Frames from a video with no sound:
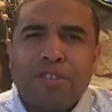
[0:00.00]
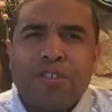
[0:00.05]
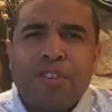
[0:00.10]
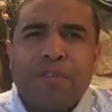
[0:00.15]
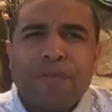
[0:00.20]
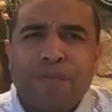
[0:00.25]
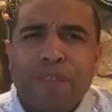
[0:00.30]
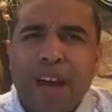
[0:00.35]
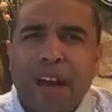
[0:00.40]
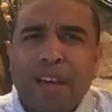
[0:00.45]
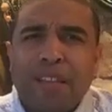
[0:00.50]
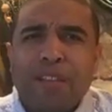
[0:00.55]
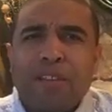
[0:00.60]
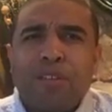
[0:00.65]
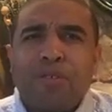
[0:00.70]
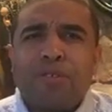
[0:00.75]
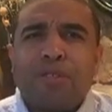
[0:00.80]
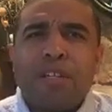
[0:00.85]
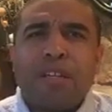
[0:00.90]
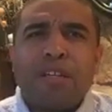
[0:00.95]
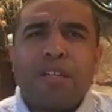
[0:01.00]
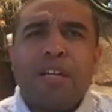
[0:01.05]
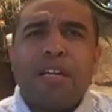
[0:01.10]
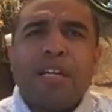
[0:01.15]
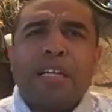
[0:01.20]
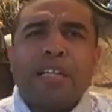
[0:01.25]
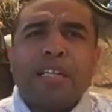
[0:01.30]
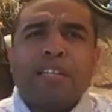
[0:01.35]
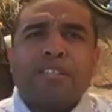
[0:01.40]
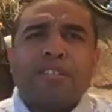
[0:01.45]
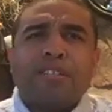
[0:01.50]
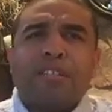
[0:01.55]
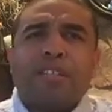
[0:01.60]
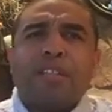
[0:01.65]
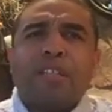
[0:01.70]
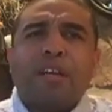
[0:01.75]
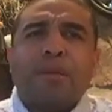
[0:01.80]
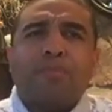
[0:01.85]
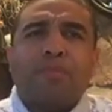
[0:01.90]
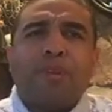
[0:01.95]
You can find those. They're
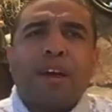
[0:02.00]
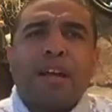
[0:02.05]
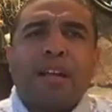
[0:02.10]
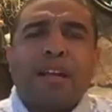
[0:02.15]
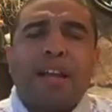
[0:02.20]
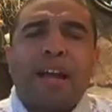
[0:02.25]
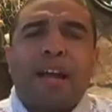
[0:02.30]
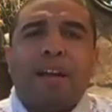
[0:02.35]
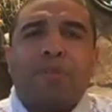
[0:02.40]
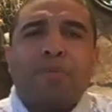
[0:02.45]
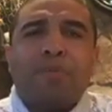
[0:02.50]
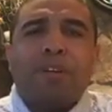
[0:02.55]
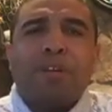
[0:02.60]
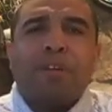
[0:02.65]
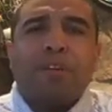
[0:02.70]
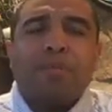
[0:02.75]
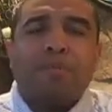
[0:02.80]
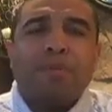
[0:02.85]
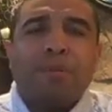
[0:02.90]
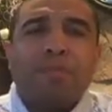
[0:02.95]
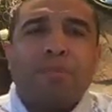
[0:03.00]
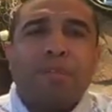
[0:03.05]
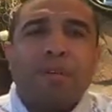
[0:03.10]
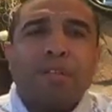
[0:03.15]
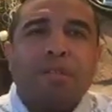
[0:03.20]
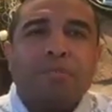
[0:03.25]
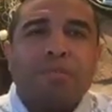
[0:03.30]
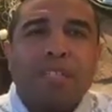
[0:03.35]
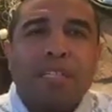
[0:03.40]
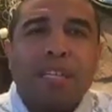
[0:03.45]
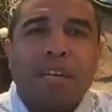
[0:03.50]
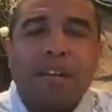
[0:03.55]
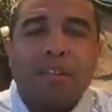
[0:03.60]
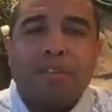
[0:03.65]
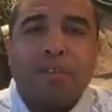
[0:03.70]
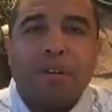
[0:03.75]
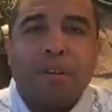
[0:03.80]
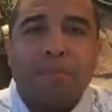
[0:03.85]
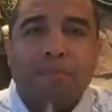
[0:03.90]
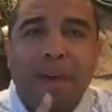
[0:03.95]
still up right now. We're going to be putting them
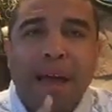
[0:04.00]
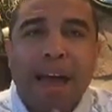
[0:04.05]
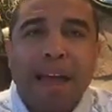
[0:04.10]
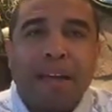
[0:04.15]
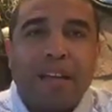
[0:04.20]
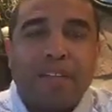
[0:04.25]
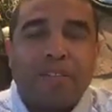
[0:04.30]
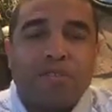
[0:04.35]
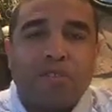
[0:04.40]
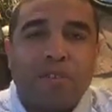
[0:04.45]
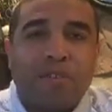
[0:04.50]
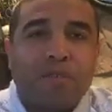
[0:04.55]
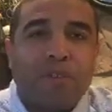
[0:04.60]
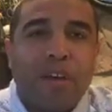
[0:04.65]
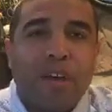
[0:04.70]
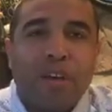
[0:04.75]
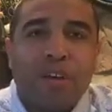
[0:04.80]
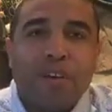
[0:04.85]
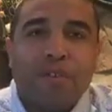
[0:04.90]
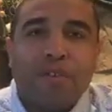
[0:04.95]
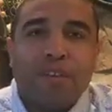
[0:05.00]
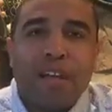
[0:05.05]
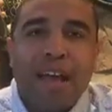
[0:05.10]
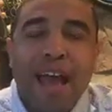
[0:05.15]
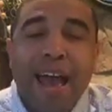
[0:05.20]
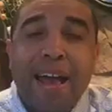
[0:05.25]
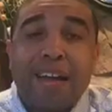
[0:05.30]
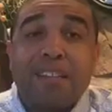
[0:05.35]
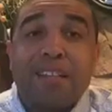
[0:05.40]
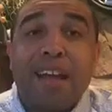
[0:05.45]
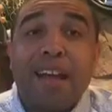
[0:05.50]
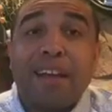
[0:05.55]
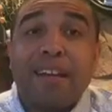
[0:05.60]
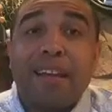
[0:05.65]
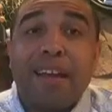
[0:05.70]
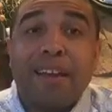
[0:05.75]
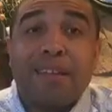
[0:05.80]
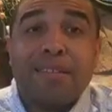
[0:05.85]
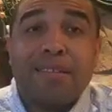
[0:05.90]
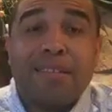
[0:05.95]
together in a package. So if you head over to
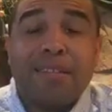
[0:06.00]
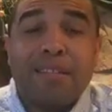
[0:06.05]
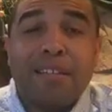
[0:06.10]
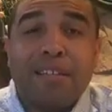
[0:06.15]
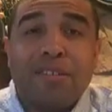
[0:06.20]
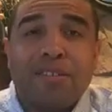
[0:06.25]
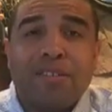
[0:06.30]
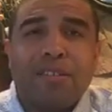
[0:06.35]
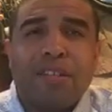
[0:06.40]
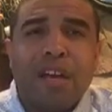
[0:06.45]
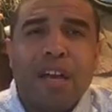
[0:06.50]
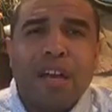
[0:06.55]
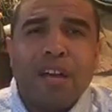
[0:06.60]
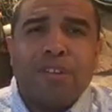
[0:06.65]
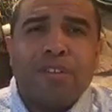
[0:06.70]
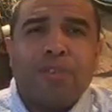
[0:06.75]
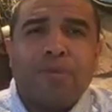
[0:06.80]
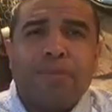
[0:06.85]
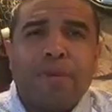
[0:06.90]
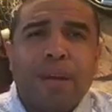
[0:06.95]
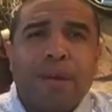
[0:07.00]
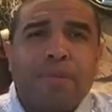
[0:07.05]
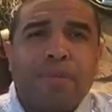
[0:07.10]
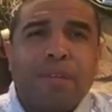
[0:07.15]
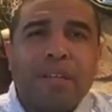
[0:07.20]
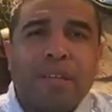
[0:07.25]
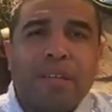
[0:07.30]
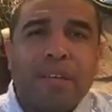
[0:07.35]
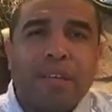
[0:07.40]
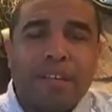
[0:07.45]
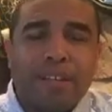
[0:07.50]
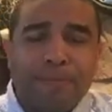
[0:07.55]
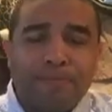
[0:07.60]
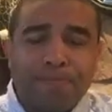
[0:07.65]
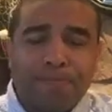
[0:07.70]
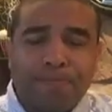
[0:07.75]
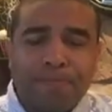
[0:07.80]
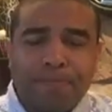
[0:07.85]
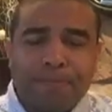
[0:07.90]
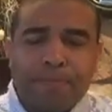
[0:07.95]
#LegacyLeaders, you'll be able to get
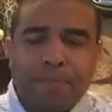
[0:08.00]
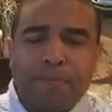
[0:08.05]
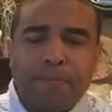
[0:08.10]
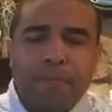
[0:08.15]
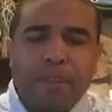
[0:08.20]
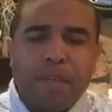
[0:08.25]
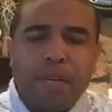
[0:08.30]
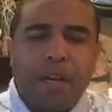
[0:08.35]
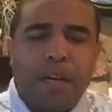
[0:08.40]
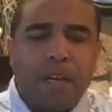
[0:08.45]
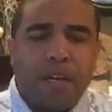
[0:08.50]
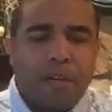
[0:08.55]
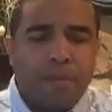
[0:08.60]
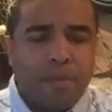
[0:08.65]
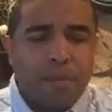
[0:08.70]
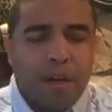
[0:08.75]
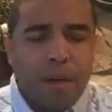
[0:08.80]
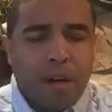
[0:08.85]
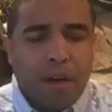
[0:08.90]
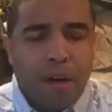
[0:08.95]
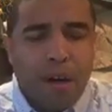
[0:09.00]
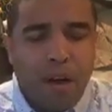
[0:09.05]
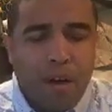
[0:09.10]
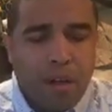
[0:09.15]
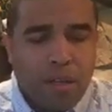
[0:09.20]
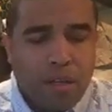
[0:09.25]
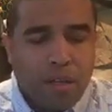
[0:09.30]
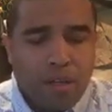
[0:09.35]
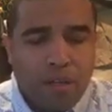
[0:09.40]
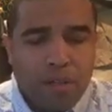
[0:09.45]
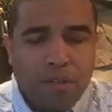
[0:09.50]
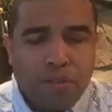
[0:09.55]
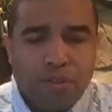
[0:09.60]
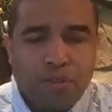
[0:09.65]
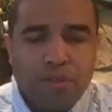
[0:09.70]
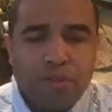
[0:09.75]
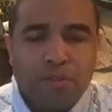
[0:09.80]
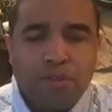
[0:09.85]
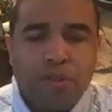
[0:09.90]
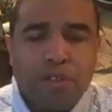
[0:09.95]
all of those.
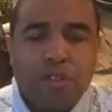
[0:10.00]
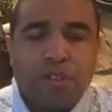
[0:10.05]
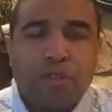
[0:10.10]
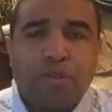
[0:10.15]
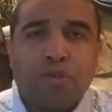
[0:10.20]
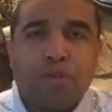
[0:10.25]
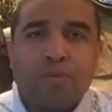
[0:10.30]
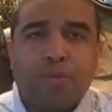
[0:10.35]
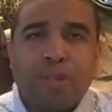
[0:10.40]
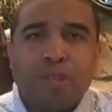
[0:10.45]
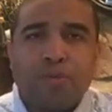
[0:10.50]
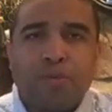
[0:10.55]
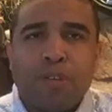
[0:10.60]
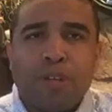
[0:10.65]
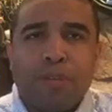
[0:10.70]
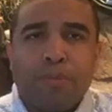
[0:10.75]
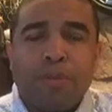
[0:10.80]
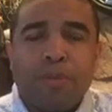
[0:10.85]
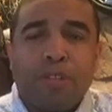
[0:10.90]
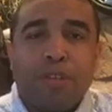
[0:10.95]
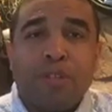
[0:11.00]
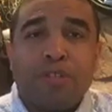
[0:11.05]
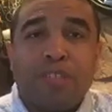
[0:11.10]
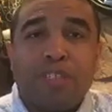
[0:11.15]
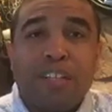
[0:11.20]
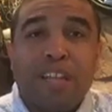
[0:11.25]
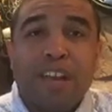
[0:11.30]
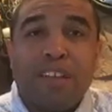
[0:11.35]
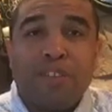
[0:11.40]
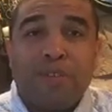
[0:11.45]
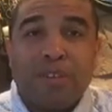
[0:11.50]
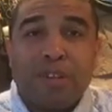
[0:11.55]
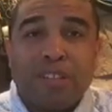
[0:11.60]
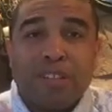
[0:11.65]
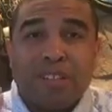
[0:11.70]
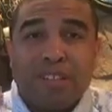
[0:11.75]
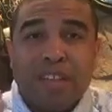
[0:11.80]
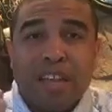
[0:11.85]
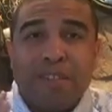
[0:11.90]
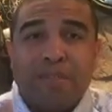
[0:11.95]
Join the group, because we're going to put those together in a
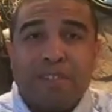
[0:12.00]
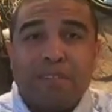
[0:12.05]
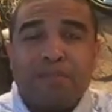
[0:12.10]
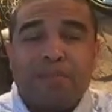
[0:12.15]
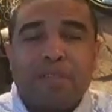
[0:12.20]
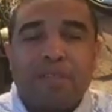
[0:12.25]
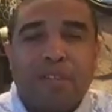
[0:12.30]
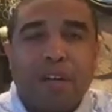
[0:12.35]
7